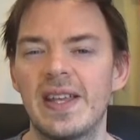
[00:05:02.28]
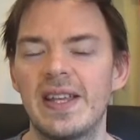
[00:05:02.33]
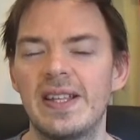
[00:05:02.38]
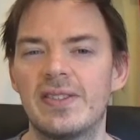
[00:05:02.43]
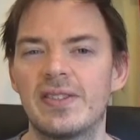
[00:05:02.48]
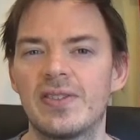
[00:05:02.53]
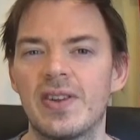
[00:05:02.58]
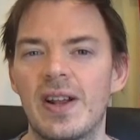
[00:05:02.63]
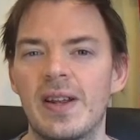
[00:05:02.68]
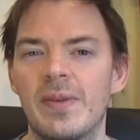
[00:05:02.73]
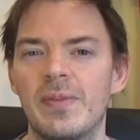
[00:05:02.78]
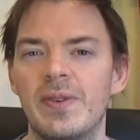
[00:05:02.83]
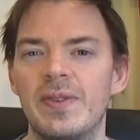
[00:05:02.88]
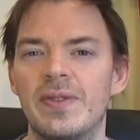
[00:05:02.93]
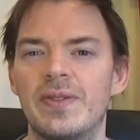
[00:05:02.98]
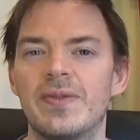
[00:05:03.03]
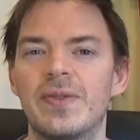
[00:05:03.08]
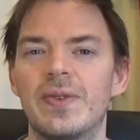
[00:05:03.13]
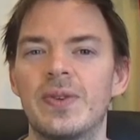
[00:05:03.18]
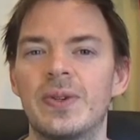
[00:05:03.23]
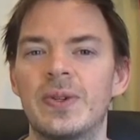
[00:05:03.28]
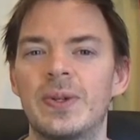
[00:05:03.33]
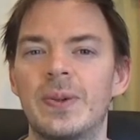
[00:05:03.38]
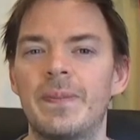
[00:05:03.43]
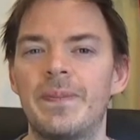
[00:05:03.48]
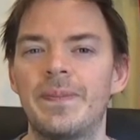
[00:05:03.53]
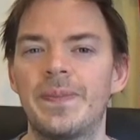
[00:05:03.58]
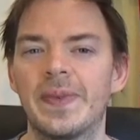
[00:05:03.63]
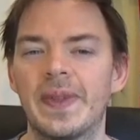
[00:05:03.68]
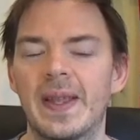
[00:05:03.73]
his trainer moves for
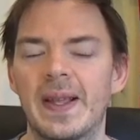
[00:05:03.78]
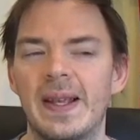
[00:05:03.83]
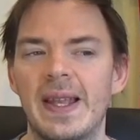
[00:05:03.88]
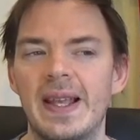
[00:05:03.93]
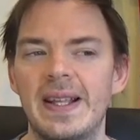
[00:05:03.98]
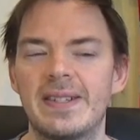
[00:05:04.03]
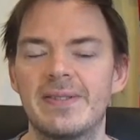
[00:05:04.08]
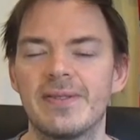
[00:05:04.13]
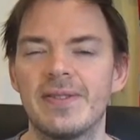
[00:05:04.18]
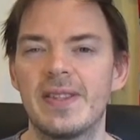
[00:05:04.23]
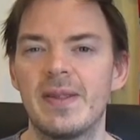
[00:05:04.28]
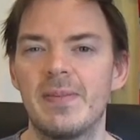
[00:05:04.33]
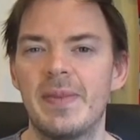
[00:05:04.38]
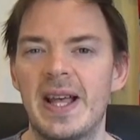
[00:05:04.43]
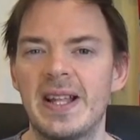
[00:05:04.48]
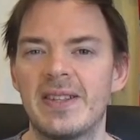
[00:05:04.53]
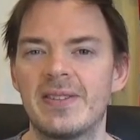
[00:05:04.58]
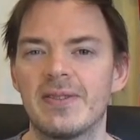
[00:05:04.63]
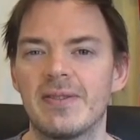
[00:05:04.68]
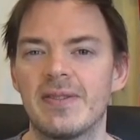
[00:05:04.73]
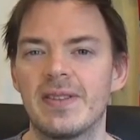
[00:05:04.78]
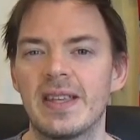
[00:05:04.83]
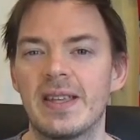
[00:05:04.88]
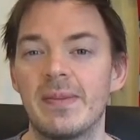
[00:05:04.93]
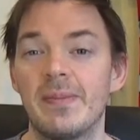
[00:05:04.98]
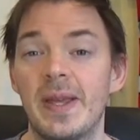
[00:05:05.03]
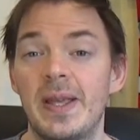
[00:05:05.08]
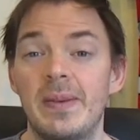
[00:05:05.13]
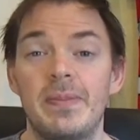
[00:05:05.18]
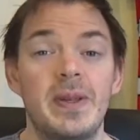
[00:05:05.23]
later in the battle,
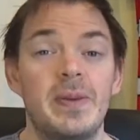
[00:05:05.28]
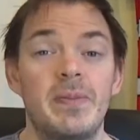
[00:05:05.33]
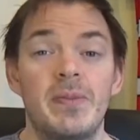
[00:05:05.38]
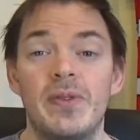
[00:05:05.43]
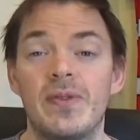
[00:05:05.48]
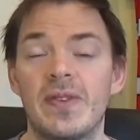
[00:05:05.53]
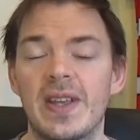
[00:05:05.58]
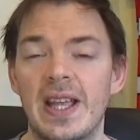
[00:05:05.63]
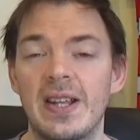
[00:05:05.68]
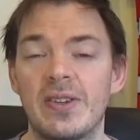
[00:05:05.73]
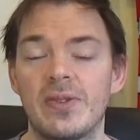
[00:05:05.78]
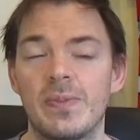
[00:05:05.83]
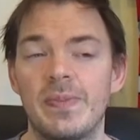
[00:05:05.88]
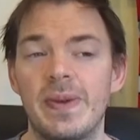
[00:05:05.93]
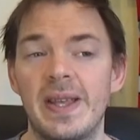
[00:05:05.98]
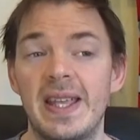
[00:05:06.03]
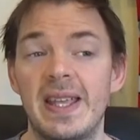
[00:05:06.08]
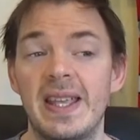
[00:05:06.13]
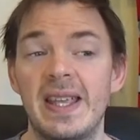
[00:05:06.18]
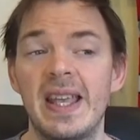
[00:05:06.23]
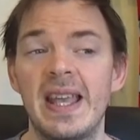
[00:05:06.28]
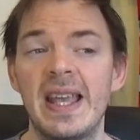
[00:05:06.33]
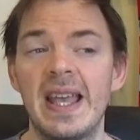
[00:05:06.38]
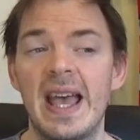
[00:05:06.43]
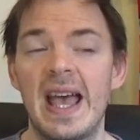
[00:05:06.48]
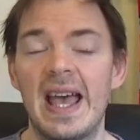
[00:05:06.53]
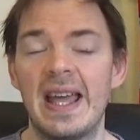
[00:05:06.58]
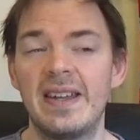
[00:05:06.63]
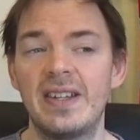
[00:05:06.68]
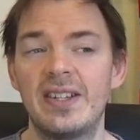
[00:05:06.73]
thinking maybe move gauge will be
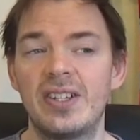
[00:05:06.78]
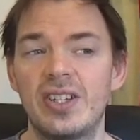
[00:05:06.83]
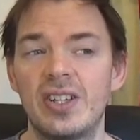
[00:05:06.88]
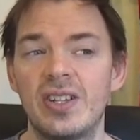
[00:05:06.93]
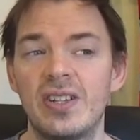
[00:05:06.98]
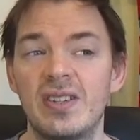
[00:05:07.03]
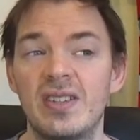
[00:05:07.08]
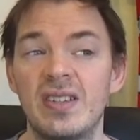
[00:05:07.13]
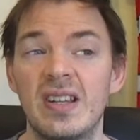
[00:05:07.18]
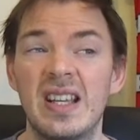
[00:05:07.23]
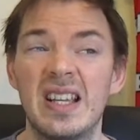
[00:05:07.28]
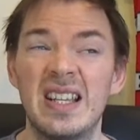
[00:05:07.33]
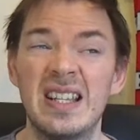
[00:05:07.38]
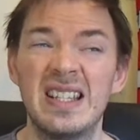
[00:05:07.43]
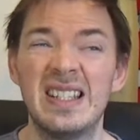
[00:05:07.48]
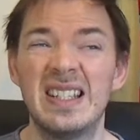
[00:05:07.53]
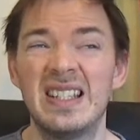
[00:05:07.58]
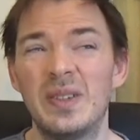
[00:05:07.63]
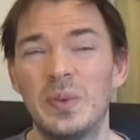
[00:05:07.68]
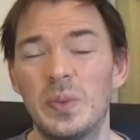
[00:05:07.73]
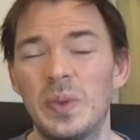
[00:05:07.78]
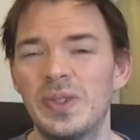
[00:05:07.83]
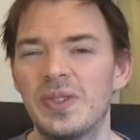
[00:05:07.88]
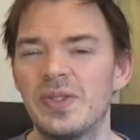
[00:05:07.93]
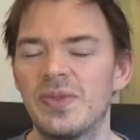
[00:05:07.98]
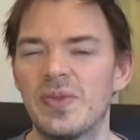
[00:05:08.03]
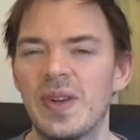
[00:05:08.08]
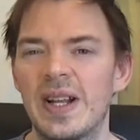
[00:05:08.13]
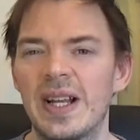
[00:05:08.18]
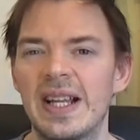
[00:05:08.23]
an issue.
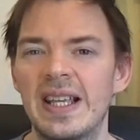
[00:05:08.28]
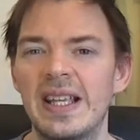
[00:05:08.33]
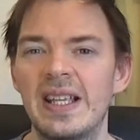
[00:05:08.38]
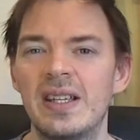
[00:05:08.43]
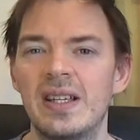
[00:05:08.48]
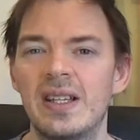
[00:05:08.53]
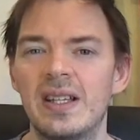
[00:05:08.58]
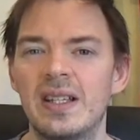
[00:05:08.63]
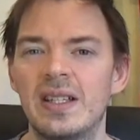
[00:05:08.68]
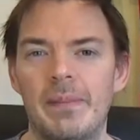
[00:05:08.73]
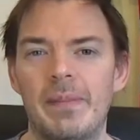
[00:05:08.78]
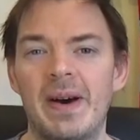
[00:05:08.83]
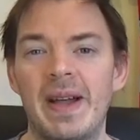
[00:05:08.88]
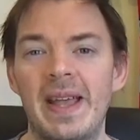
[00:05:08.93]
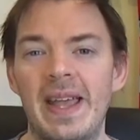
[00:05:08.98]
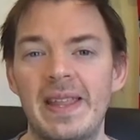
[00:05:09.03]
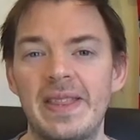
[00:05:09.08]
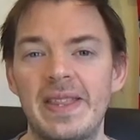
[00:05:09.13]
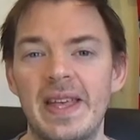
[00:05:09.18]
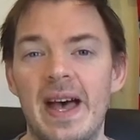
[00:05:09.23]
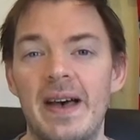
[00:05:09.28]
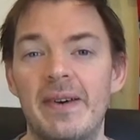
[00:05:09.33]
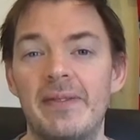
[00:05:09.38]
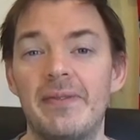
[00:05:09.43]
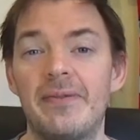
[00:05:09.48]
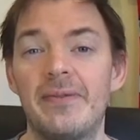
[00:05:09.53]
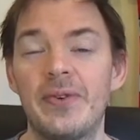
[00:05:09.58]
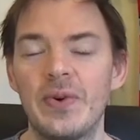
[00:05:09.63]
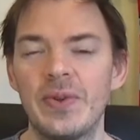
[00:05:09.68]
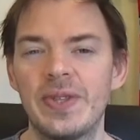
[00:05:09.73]
Wasn't really, but I hit that
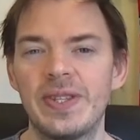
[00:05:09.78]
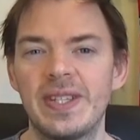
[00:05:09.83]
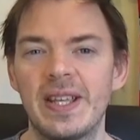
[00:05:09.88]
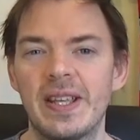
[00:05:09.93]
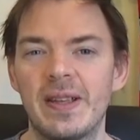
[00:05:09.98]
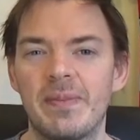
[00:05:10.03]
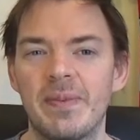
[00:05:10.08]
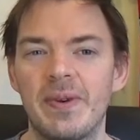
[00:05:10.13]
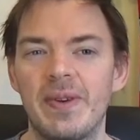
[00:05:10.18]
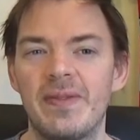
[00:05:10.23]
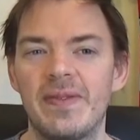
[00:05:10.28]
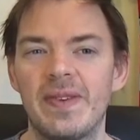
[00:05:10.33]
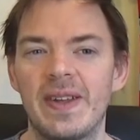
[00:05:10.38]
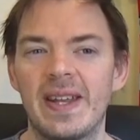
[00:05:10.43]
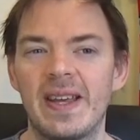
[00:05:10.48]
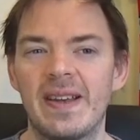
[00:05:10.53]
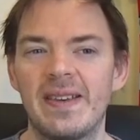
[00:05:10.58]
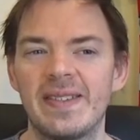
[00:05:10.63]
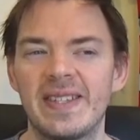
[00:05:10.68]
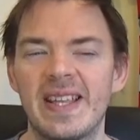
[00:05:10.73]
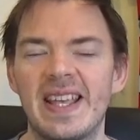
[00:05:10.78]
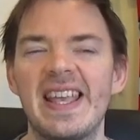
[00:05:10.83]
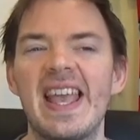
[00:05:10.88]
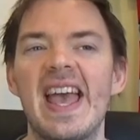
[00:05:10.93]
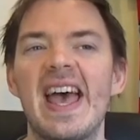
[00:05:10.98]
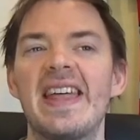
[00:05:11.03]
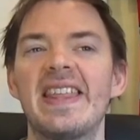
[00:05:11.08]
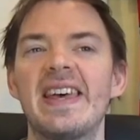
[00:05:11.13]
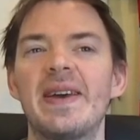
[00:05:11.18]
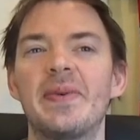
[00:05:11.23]
4th sync move and I was like,
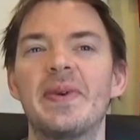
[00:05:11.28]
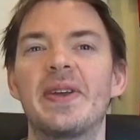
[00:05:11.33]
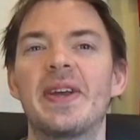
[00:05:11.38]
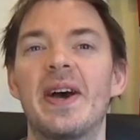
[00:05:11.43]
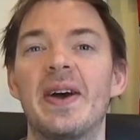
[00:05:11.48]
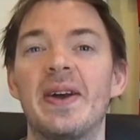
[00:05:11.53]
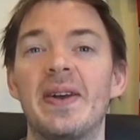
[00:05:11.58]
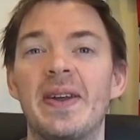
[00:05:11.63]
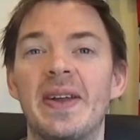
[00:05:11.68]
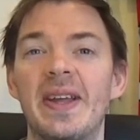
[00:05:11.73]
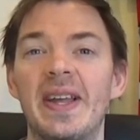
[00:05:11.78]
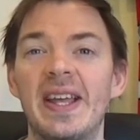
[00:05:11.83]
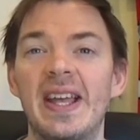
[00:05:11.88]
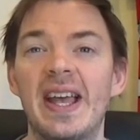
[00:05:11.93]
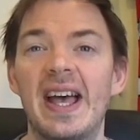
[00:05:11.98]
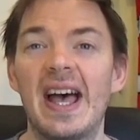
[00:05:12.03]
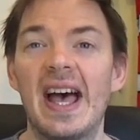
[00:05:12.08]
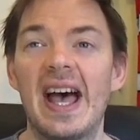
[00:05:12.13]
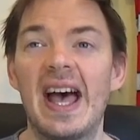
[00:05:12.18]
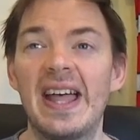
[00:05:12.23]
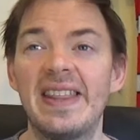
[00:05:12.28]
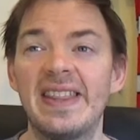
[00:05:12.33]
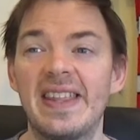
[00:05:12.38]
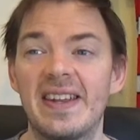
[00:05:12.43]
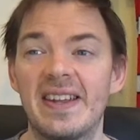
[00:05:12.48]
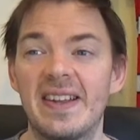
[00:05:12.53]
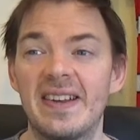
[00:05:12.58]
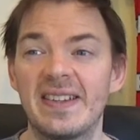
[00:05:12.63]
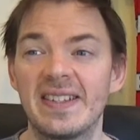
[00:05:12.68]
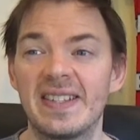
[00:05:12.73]
yeah, there we go. And
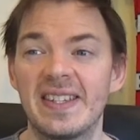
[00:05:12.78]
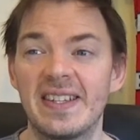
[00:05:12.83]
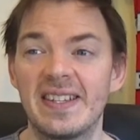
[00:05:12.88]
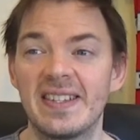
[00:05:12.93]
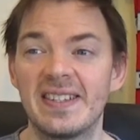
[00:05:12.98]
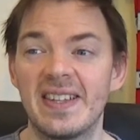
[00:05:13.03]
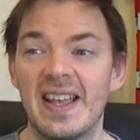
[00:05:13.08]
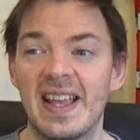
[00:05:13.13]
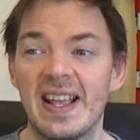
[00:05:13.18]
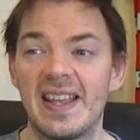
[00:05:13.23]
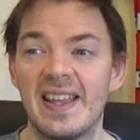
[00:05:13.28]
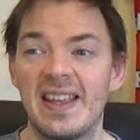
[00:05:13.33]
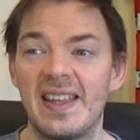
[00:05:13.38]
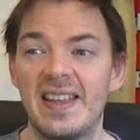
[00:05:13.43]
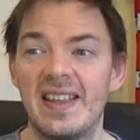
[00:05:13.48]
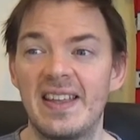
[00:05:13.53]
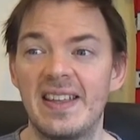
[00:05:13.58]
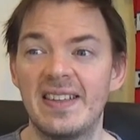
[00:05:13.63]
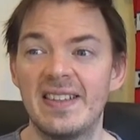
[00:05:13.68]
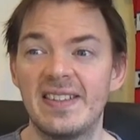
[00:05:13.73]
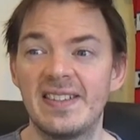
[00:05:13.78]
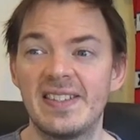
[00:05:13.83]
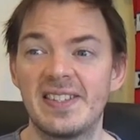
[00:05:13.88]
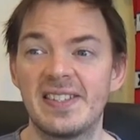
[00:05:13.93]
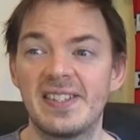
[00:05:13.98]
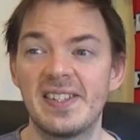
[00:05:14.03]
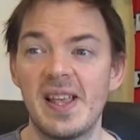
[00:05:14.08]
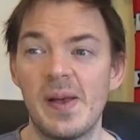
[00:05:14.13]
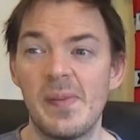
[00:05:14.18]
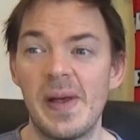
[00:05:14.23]
then I looked and it's like,
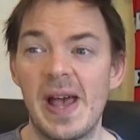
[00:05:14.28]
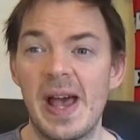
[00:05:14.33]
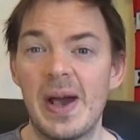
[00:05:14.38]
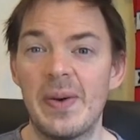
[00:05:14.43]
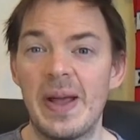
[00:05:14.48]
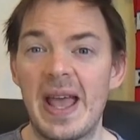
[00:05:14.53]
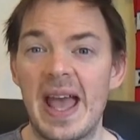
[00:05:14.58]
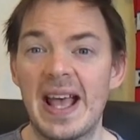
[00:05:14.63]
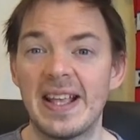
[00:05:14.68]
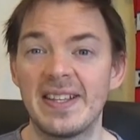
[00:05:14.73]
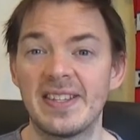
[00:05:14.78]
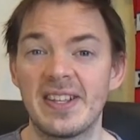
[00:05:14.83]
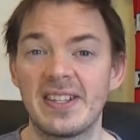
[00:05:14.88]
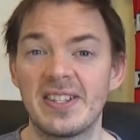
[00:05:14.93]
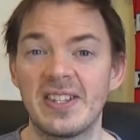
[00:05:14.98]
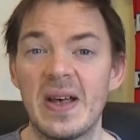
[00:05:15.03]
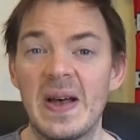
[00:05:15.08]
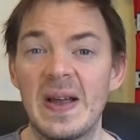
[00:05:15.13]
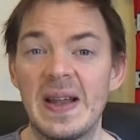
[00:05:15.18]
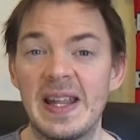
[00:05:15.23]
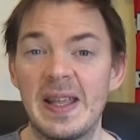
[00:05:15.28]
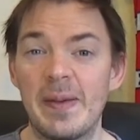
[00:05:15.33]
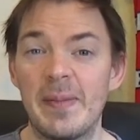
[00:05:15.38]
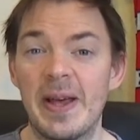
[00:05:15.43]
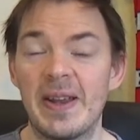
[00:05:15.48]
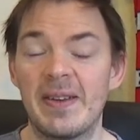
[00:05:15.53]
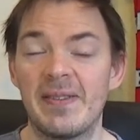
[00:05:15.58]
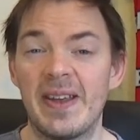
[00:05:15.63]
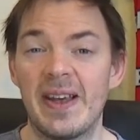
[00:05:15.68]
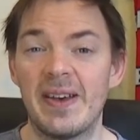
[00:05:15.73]
somehow it has a tiny
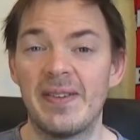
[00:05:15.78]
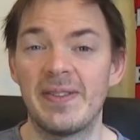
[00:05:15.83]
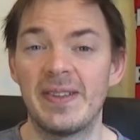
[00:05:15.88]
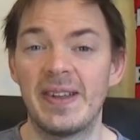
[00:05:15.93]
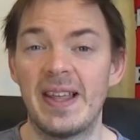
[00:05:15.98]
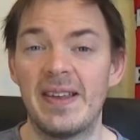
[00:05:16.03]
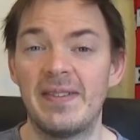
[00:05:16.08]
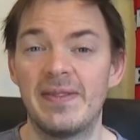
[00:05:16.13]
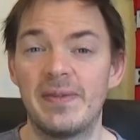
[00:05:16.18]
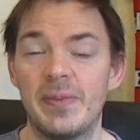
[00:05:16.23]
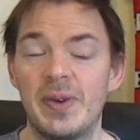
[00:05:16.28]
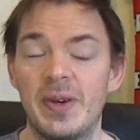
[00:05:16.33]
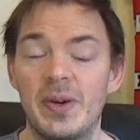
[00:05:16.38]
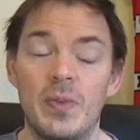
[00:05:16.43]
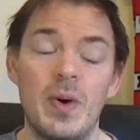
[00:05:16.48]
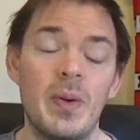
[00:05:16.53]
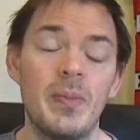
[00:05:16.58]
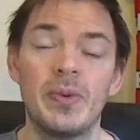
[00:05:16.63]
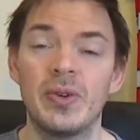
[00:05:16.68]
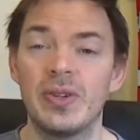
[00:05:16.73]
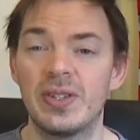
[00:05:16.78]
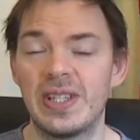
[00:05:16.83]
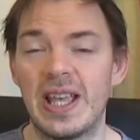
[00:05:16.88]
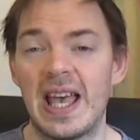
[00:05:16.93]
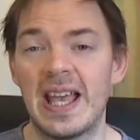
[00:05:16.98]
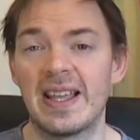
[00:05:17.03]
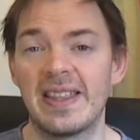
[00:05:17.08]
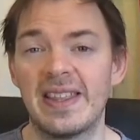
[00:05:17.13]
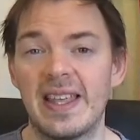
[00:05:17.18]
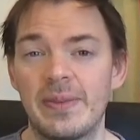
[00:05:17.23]
amount of health left. But one more
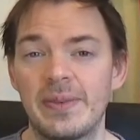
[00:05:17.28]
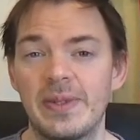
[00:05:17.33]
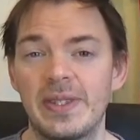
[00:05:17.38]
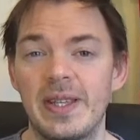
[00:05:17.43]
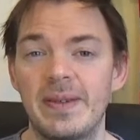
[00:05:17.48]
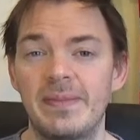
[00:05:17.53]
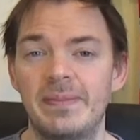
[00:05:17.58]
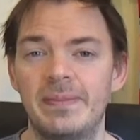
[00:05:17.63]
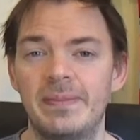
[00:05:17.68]
attack and that was it.